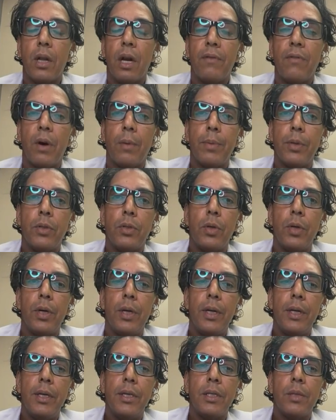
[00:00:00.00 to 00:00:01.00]
are a lot of
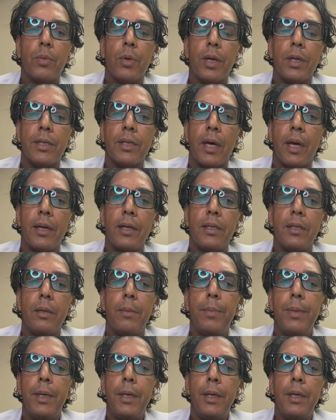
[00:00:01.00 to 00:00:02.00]
opportunities. We're excited
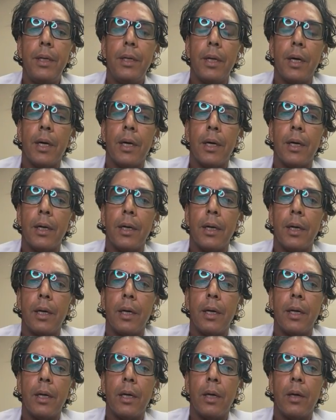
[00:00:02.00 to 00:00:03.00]
to be, uh,
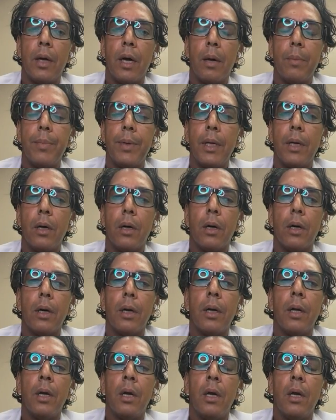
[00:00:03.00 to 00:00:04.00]
you know, helping
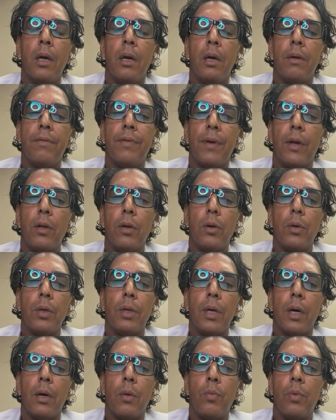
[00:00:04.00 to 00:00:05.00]
our fellow
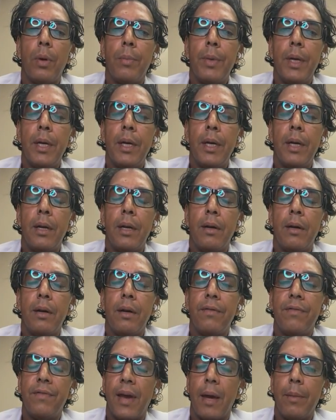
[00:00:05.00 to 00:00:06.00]
uh, women
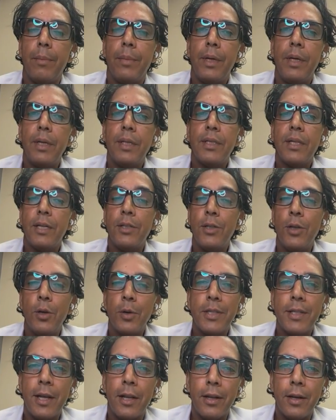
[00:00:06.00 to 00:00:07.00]
and families. As you know,
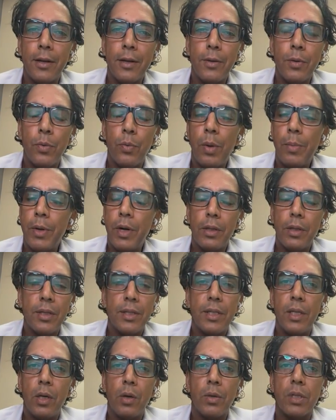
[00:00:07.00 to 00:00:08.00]
Stella, women are the
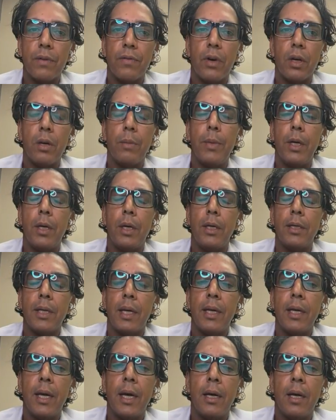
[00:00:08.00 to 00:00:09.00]
CEOs of our communities. And
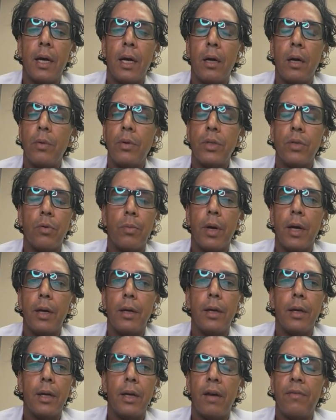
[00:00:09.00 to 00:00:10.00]
again, I always remind
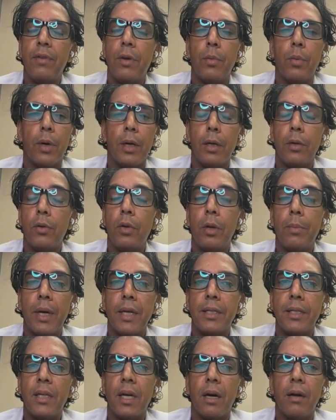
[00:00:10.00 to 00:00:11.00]
yes. everyone, including
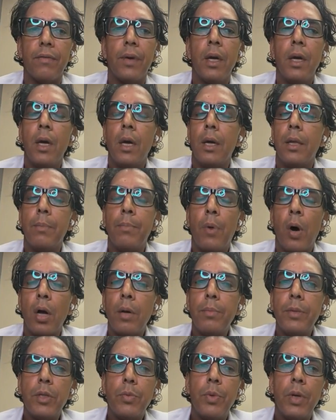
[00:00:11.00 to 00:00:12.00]
myself, the
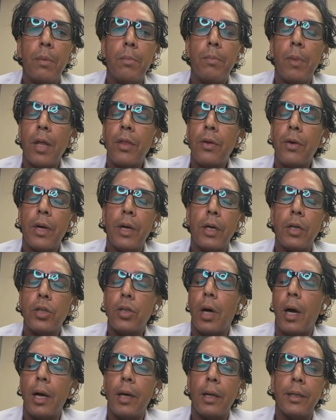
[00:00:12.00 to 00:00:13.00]
bond between a mother and a
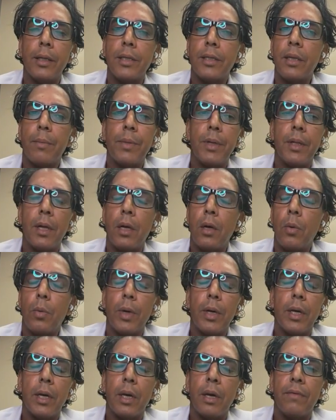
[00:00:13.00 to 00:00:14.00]
child is something that no
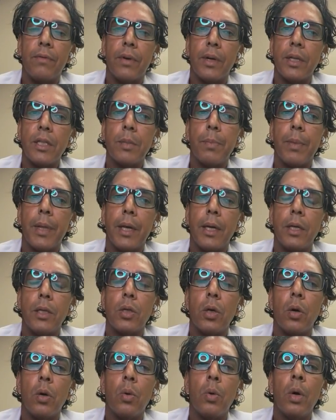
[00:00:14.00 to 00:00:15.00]
one can ever explain.
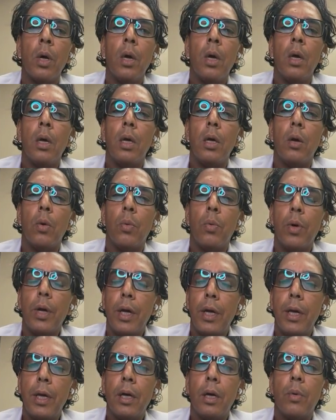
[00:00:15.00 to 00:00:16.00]
So, you know, we're
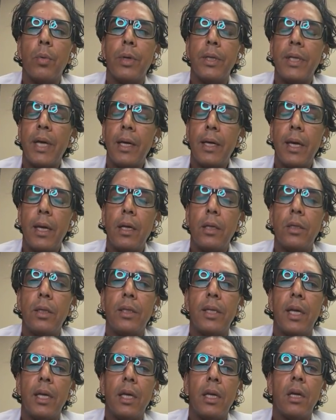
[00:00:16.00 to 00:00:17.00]
here, we're dedicated to
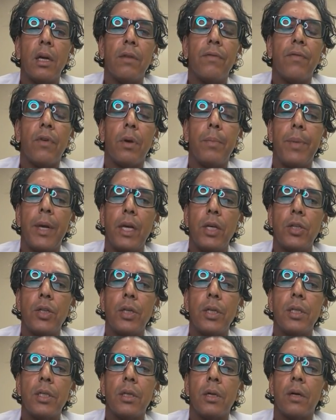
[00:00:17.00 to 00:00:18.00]
taking care of our
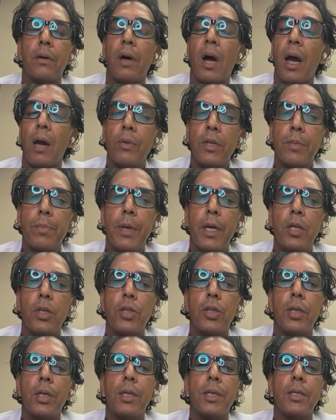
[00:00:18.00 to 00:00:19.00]
patients, our high risk
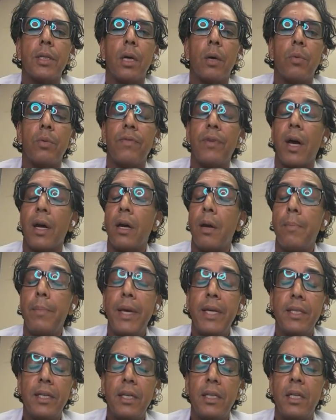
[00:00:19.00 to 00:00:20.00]
patients. Uh, we've got an
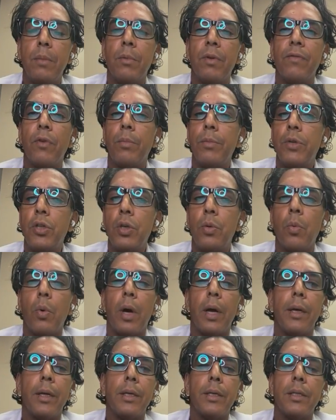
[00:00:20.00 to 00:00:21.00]
amazing team of
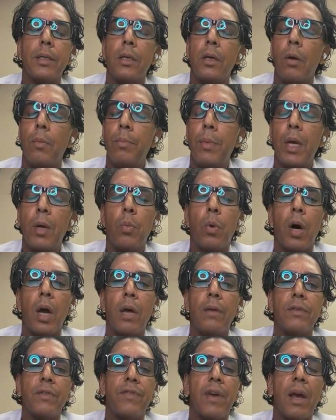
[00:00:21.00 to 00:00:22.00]
OBGYNs, you know,
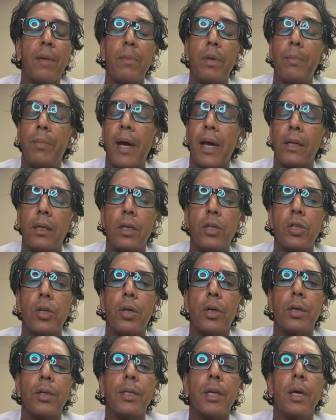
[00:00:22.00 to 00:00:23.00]
midwives, family
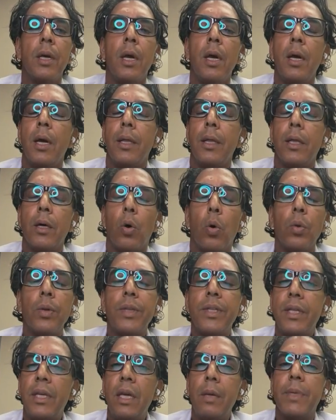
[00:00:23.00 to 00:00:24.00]
practitioners. The
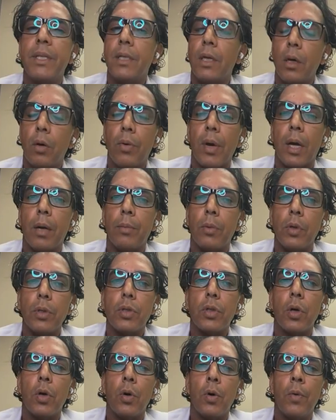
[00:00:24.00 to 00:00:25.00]
whole team is incredible.
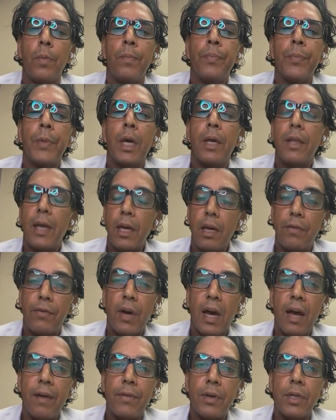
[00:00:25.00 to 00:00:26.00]
So, Thank you
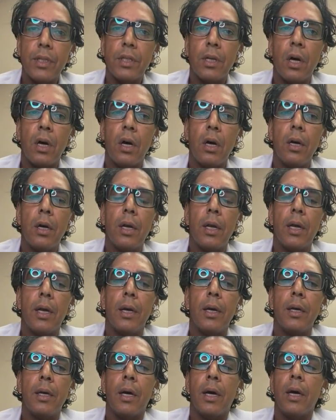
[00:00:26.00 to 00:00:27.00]
for having us on,
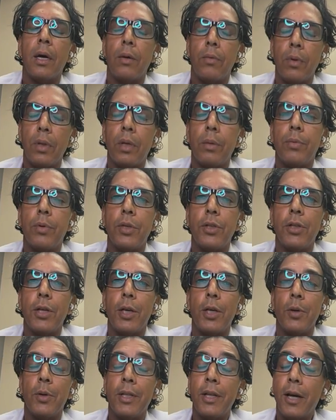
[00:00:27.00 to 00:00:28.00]
and uh, I really
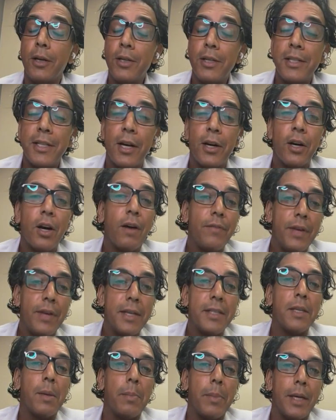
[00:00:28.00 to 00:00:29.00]
appreciate you. And Dr. Sterkov
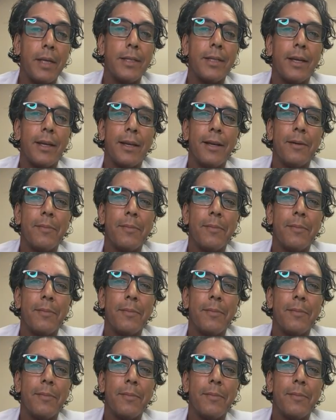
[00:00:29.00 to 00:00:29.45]
is amazing.